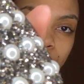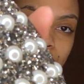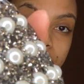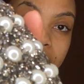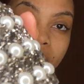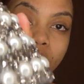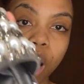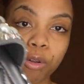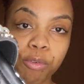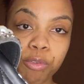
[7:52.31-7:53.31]
They
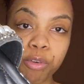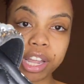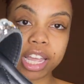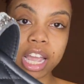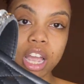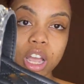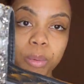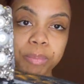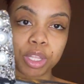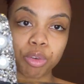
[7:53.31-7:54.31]
are freaking
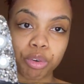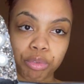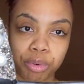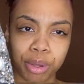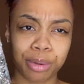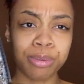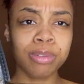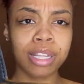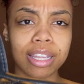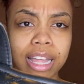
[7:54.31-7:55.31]
beautiful.
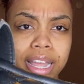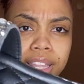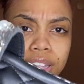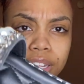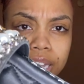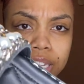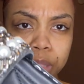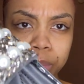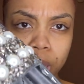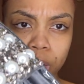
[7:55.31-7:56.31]
Like, look at that
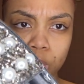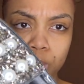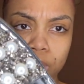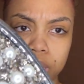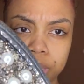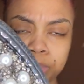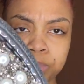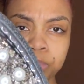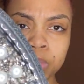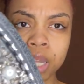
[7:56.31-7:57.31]
sparkle one.
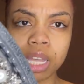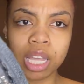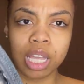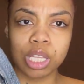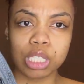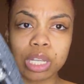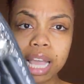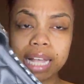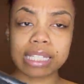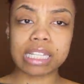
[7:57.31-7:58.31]
So
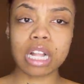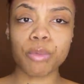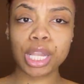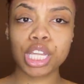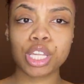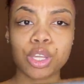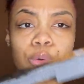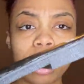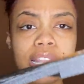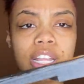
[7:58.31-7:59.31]
yes, these are really
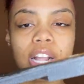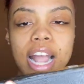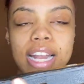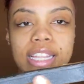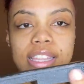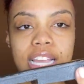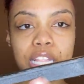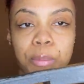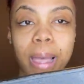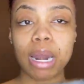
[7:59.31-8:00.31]
cute and they're kind of thick at
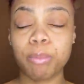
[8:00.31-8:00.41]
the bottom,